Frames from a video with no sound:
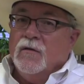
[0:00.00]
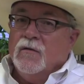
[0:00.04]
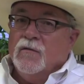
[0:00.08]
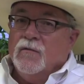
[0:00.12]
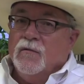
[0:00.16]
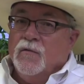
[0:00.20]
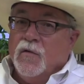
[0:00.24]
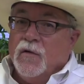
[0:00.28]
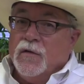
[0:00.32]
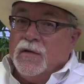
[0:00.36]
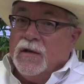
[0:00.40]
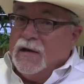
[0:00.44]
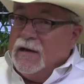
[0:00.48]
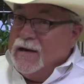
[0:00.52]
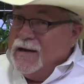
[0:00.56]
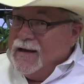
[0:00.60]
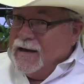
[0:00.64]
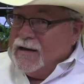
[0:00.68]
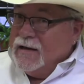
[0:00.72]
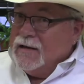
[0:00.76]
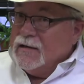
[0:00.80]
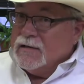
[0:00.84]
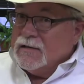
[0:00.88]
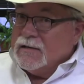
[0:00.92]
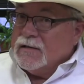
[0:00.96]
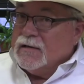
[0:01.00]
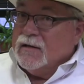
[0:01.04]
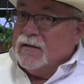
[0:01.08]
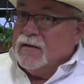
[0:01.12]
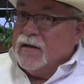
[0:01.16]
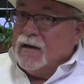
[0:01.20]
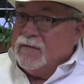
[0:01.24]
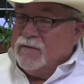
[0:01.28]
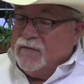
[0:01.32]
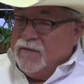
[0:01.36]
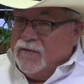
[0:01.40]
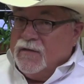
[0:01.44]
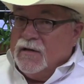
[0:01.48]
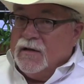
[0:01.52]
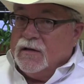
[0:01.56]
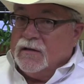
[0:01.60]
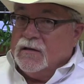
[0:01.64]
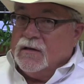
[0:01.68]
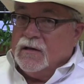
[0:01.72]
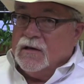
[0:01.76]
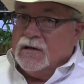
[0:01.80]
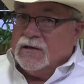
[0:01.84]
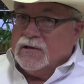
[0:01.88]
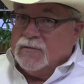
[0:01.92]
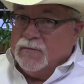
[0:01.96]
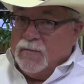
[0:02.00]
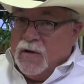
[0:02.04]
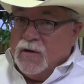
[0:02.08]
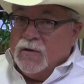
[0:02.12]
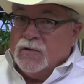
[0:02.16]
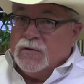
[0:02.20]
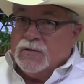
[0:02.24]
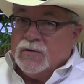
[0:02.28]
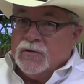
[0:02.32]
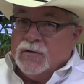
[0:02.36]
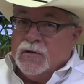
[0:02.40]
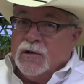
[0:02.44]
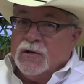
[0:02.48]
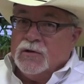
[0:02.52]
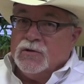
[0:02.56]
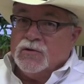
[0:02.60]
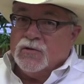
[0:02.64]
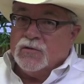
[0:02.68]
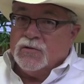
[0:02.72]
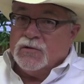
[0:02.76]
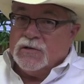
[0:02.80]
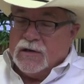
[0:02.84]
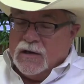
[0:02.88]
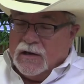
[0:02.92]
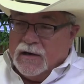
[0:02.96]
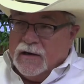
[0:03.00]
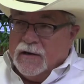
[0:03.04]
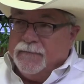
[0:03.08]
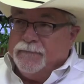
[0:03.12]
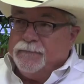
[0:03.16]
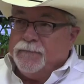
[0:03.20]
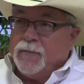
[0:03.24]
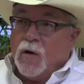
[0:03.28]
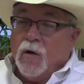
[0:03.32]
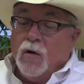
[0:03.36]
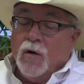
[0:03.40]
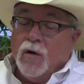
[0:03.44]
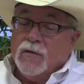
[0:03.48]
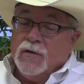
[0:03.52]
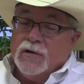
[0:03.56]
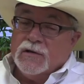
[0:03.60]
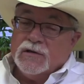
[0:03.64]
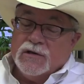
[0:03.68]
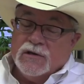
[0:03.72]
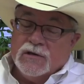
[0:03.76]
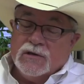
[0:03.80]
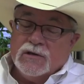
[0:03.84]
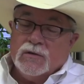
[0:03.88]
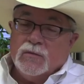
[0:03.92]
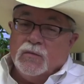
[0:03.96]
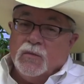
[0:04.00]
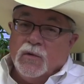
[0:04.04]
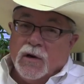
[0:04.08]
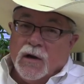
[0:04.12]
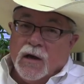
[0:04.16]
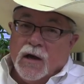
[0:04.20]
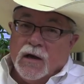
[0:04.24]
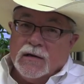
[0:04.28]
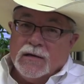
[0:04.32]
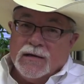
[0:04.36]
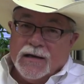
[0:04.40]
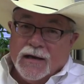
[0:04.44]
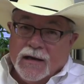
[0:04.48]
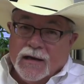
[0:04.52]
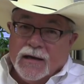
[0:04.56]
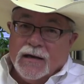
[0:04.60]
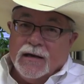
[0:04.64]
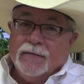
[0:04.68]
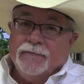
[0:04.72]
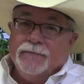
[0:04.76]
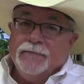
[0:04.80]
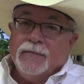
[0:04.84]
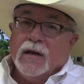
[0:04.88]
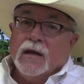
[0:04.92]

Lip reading: for the dates that fit the exposure that you're saying, or the system will not take it.